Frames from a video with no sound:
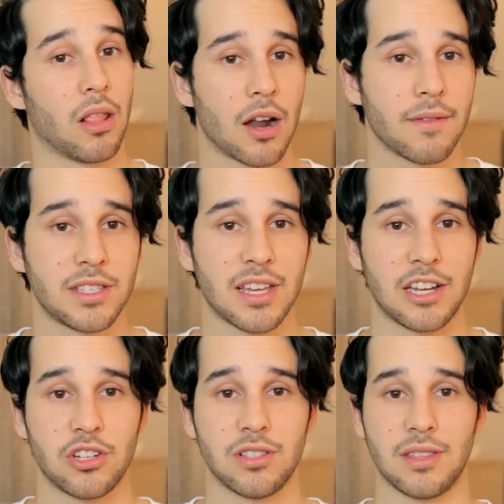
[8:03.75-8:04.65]
a lot of
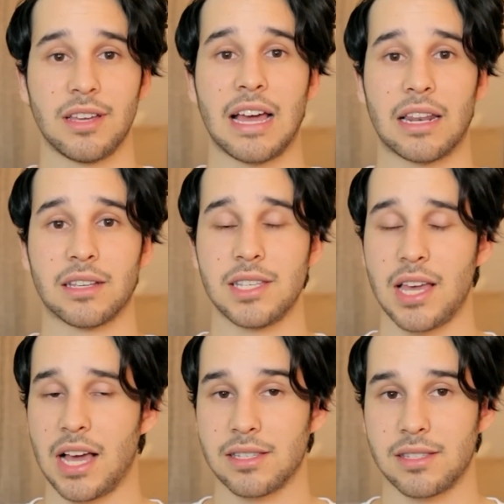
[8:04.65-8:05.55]
attention to the Galaxy
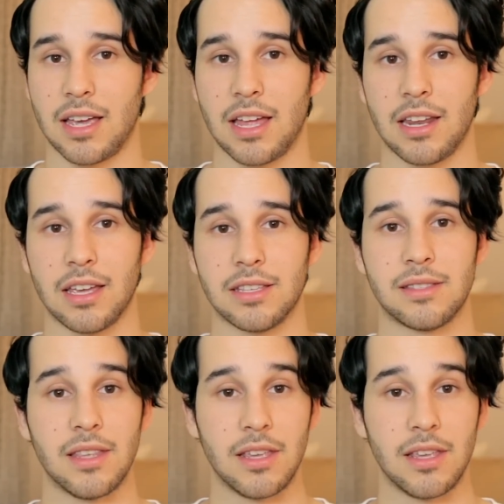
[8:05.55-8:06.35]
S10 is